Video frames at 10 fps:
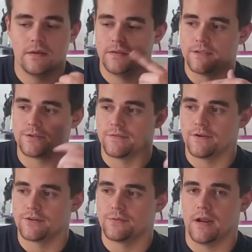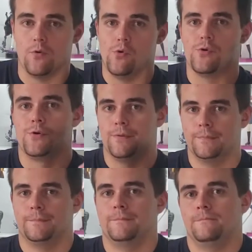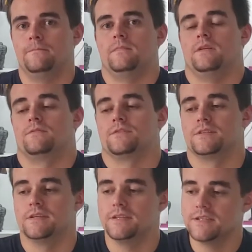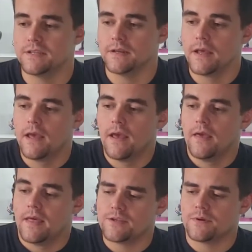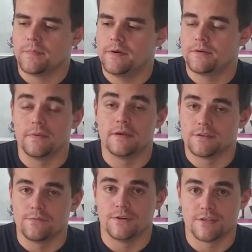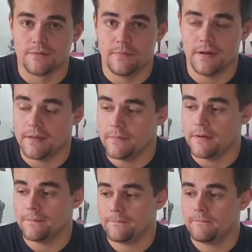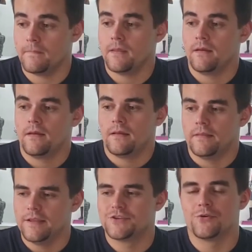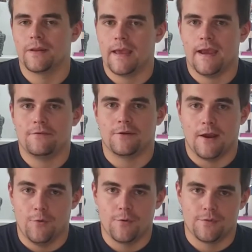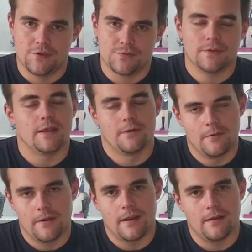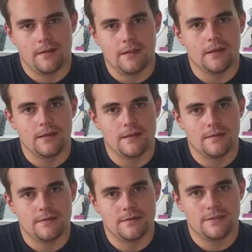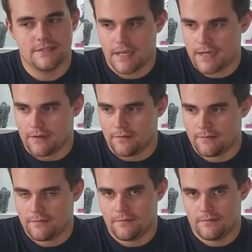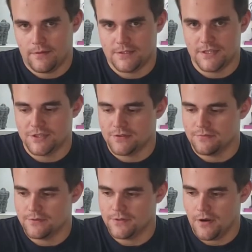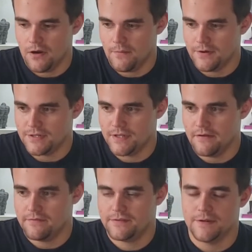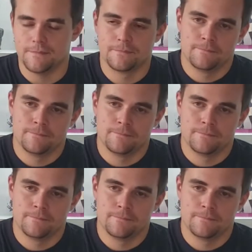This was the first one I ordered, was this. And that's what appealed to me, is it wasn't a bunny. But then shortly after I ordered this one, they reran the second Ascension with the armor and stuff. So